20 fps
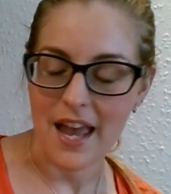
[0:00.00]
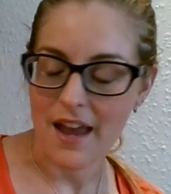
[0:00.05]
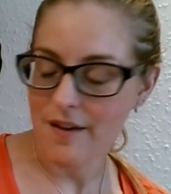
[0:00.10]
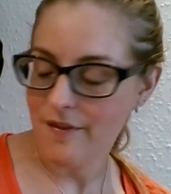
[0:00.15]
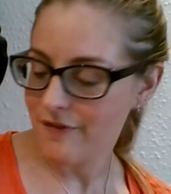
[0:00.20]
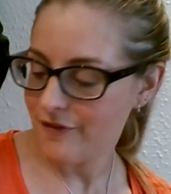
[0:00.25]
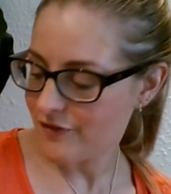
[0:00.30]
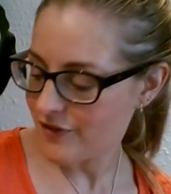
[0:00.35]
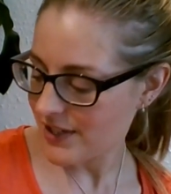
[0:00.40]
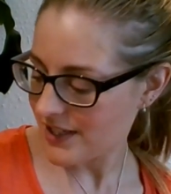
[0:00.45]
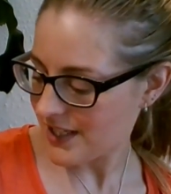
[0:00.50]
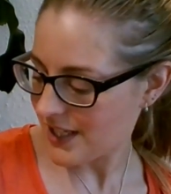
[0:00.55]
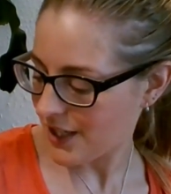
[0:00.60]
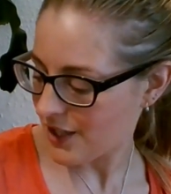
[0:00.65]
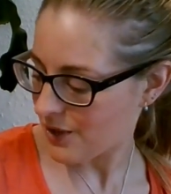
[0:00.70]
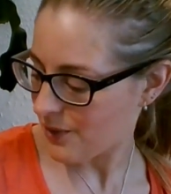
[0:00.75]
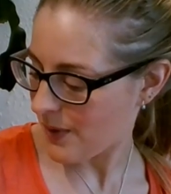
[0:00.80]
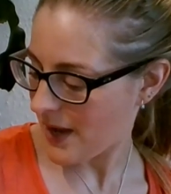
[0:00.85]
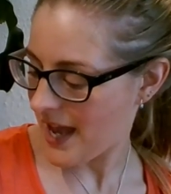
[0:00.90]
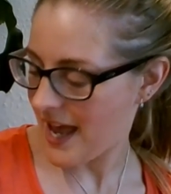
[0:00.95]
Every
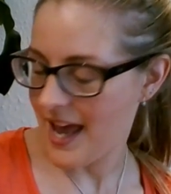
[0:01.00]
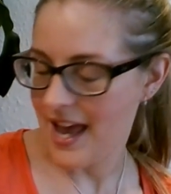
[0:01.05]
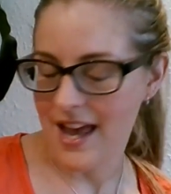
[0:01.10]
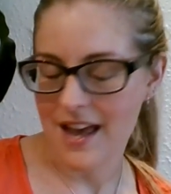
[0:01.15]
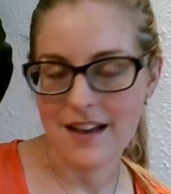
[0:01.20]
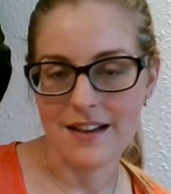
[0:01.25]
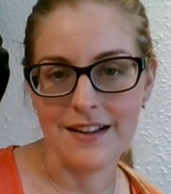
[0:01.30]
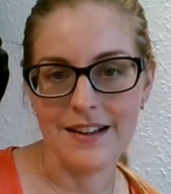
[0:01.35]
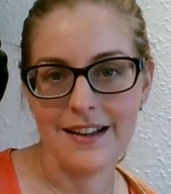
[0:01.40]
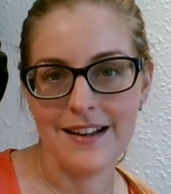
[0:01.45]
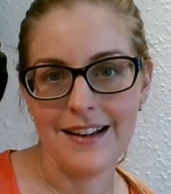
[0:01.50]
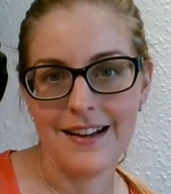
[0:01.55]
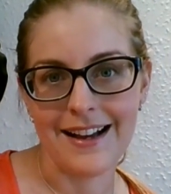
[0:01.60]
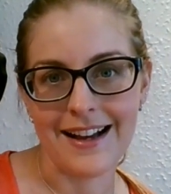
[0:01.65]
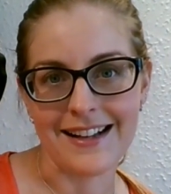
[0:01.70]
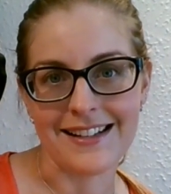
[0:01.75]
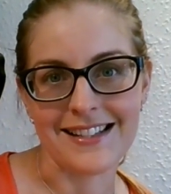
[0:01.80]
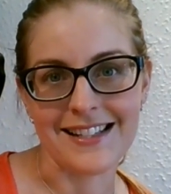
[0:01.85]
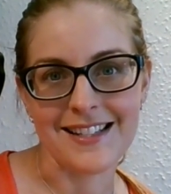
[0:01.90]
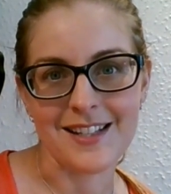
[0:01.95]
single hair
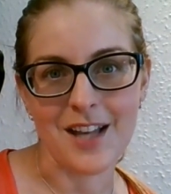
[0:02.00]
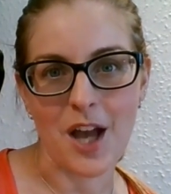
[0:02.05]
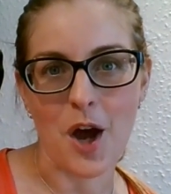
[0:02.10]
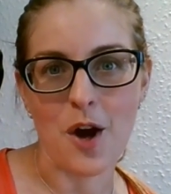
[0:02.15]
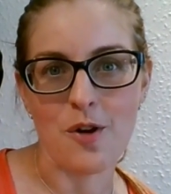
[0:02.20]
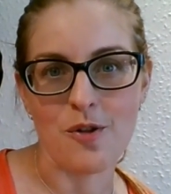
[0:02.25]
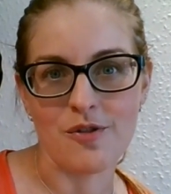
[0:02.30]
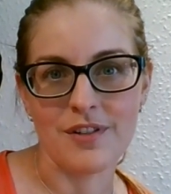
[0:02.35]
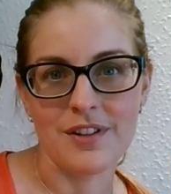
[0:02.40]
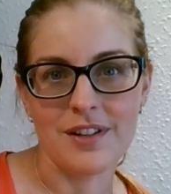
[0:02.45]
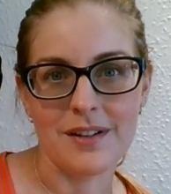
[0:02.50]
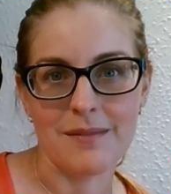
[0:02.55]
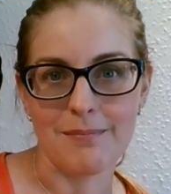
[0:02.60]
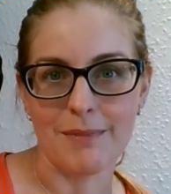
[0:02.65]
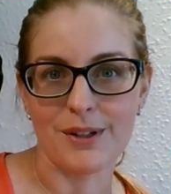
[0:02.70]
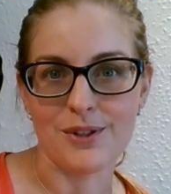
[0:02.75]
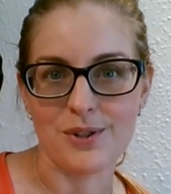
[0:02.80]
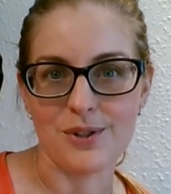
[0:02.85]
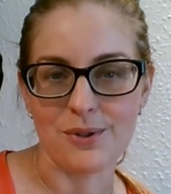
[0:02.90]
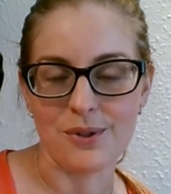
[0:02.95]
has its own
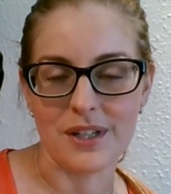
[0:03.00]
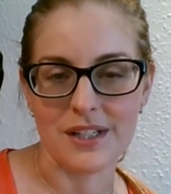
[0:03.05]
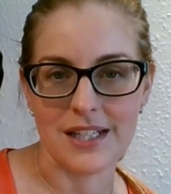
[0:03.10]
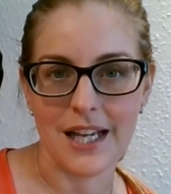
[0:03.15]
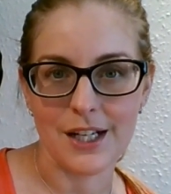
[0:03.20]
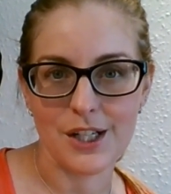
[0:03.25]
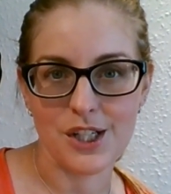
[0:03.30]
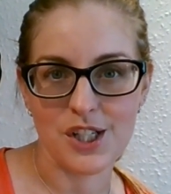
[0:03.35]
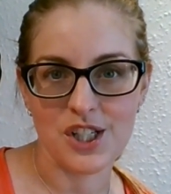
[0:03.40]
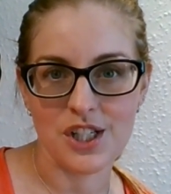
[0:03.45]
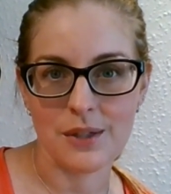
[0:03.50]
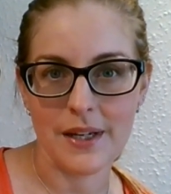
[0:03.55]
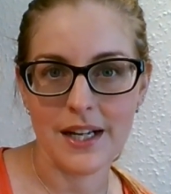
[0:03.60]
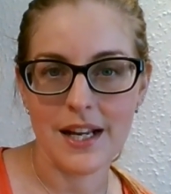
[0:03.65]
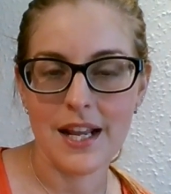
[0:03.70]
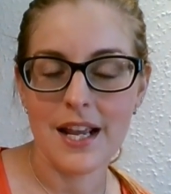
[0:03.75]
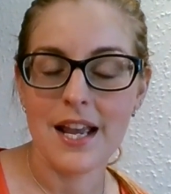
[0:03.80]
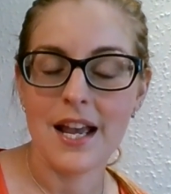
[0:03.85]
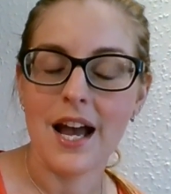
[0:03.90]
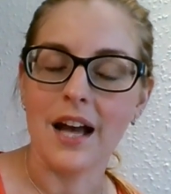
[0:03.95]
muscle attached to
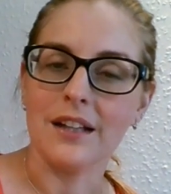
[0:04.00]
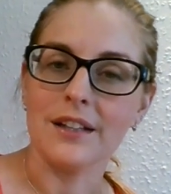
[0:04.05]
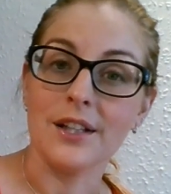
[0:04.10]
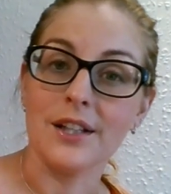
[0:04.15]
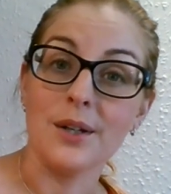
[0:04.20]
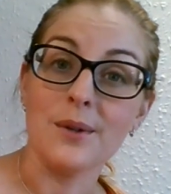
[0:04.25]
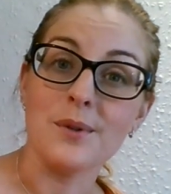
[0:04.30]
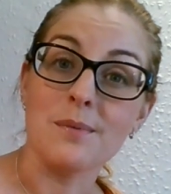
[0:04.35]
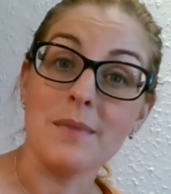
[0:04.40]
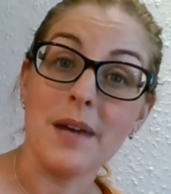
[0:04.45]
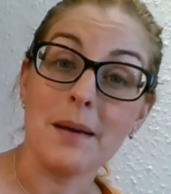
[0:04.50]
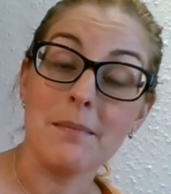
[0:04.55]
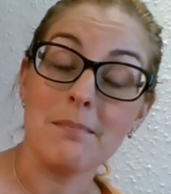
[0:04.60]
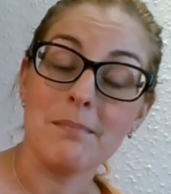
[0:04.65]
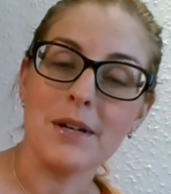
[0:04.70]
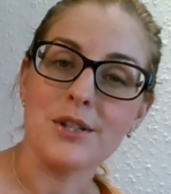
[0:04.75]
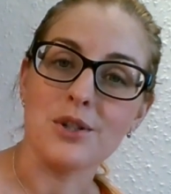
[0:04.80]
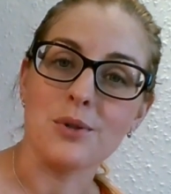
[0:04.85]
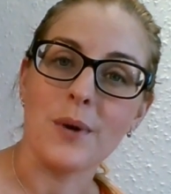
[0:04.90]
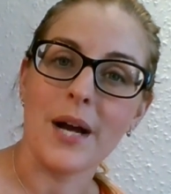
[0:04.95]
it, and that
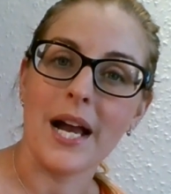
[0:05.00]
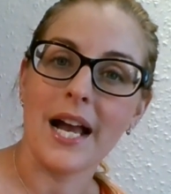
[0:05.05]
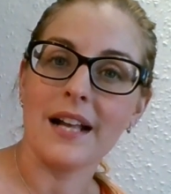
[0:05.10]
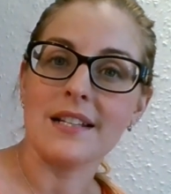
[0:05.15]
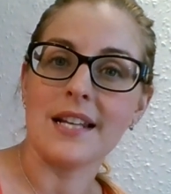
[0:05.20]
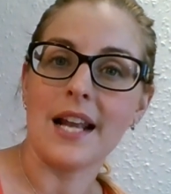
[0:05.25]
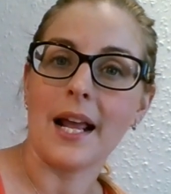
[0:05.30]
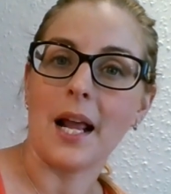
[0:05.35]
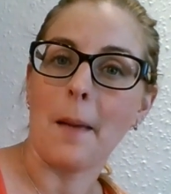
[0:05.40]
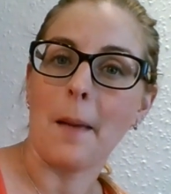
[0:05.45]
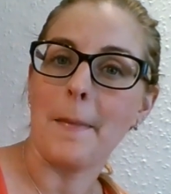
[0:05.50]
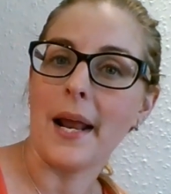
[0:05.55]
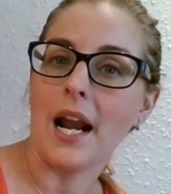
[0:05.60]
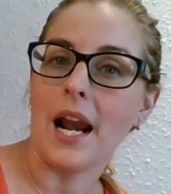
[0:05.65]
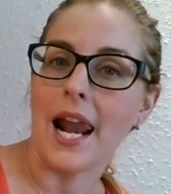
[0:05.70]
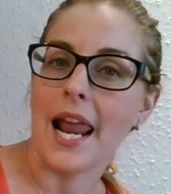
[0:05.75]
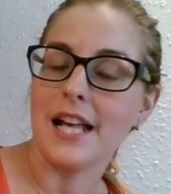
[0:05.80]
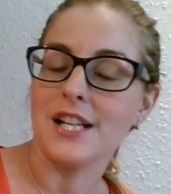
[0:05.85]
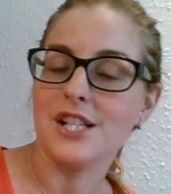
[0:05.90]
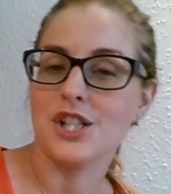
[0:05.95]
muscle acts like a big
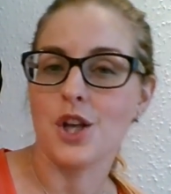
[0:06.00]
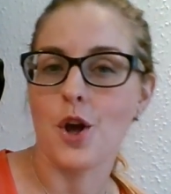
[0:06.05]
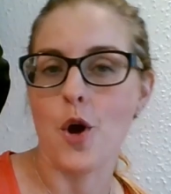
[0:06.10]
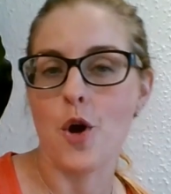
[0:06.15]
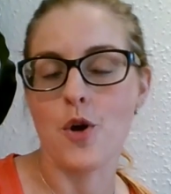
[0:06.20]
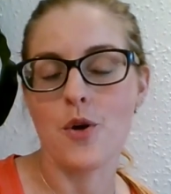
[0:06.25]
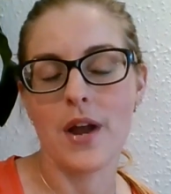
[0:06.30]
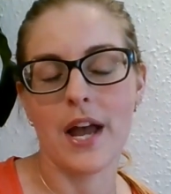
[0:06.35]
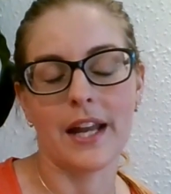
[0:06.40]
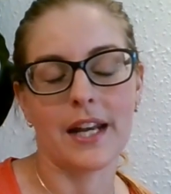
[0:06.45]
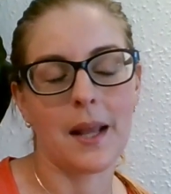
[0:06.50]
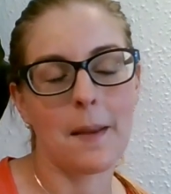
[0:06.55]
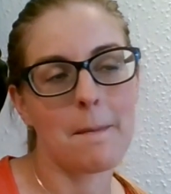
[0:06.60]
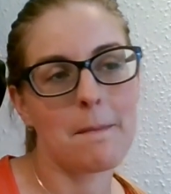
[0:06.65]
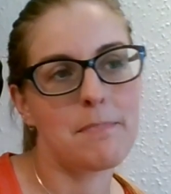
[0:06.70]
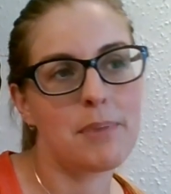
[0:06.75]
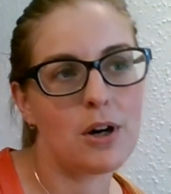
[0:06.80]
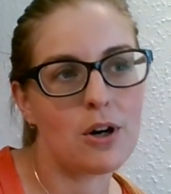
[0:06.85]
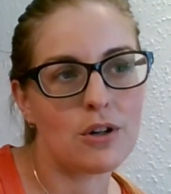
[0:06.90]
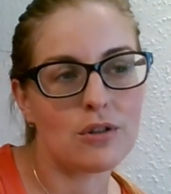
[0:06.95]
lasso, and it
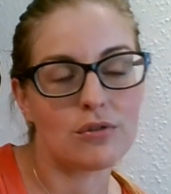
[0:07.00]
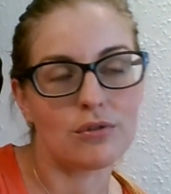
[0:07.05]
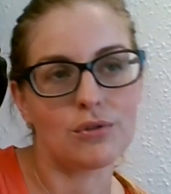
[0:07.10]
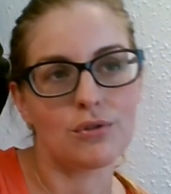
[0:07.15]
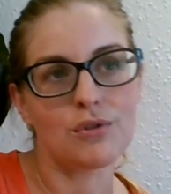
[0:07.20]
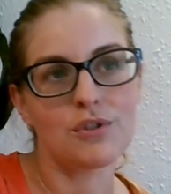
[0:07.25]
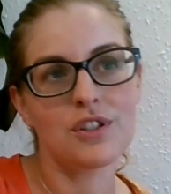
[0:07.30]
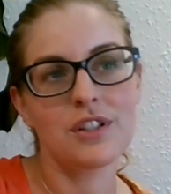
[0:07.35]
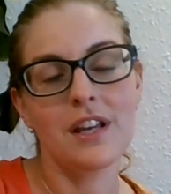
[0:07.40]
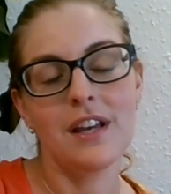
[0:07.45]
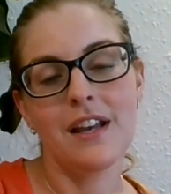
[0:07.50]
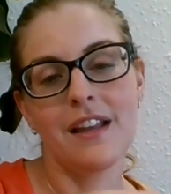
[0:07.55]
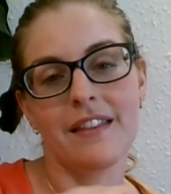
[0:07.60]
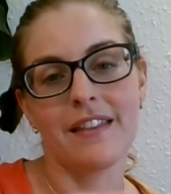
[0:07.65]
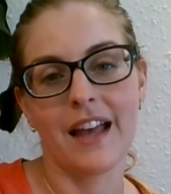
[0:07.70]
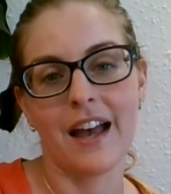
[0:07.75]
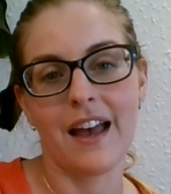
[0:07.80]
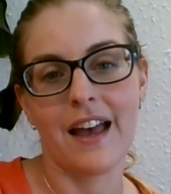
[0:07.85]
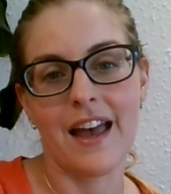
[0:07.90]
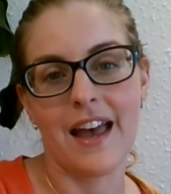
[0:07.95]
pulls
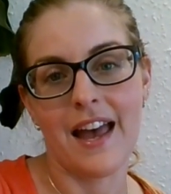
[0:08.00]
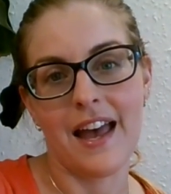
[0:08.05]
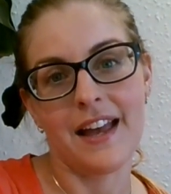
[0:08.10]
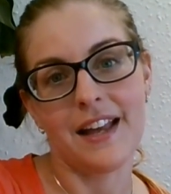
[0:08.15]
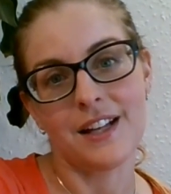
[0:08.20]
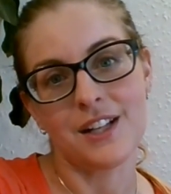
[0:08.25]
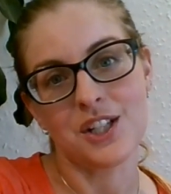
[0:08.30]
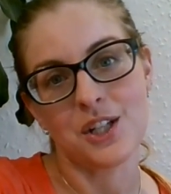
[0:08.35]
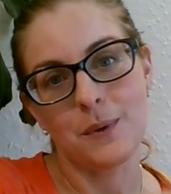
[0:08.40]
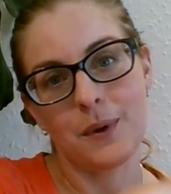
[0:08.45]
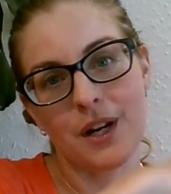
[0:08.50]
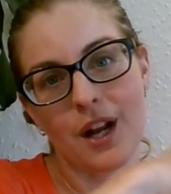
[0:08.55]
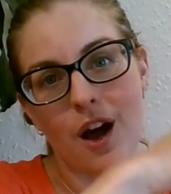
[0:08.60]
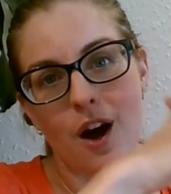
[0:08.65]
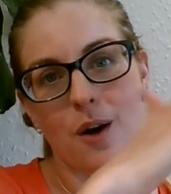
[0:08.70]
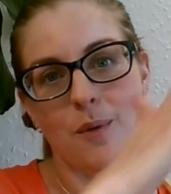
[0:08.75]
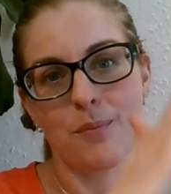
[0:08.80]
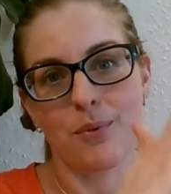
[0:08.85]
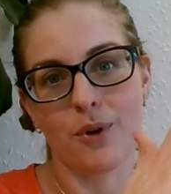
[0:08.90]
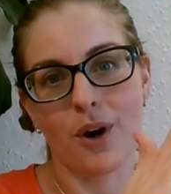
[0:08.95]
that hair into an
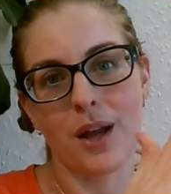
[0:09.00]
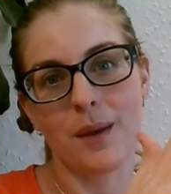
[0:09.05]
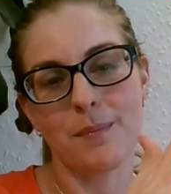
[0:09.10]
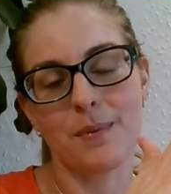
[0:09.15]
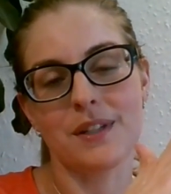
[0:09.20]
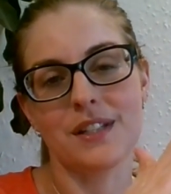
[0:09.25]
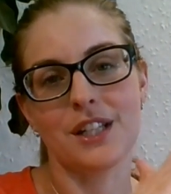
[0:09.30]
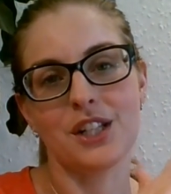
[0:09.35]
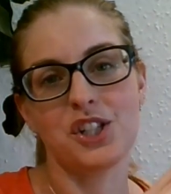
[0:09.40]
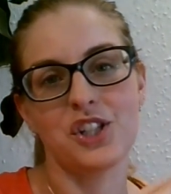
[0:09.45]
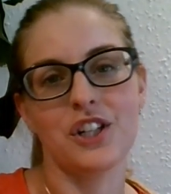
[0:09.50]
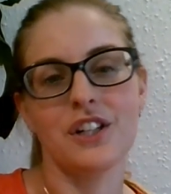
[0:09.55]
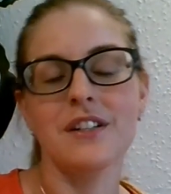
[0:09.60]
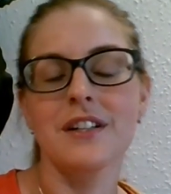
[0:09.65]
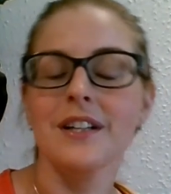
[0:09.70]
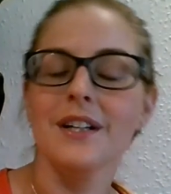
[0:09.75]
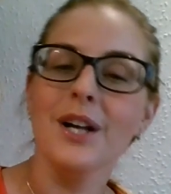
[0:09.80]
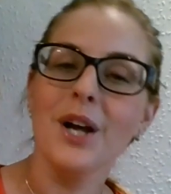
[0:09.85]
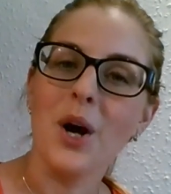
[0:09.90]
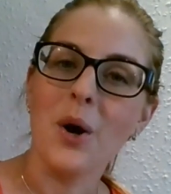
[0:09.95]
upright position
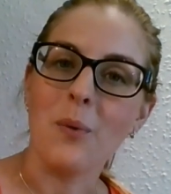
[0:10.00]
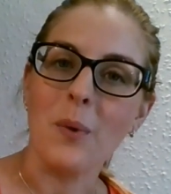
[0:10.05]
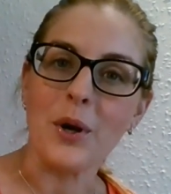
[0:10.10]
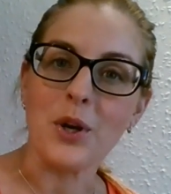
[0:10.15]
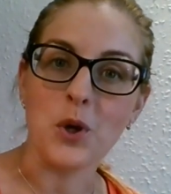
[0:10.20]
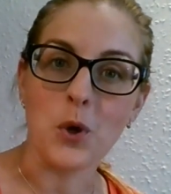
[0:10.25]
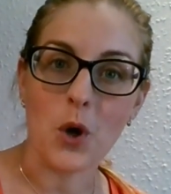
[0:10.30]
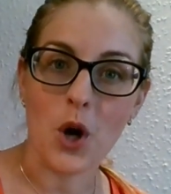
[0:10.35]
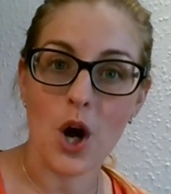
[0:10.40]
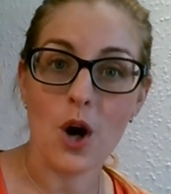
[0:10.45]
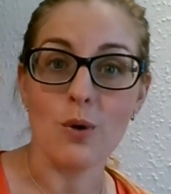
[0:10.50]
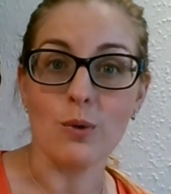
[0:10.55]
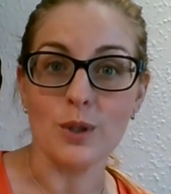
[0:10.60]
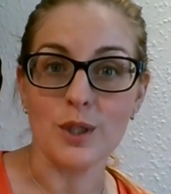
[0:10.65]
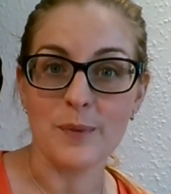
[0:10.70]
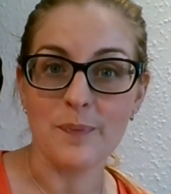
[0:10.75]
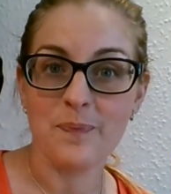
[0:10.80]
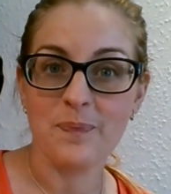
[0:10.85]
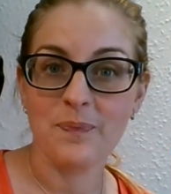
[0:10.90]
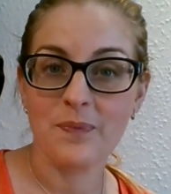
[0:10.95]
when you're cold.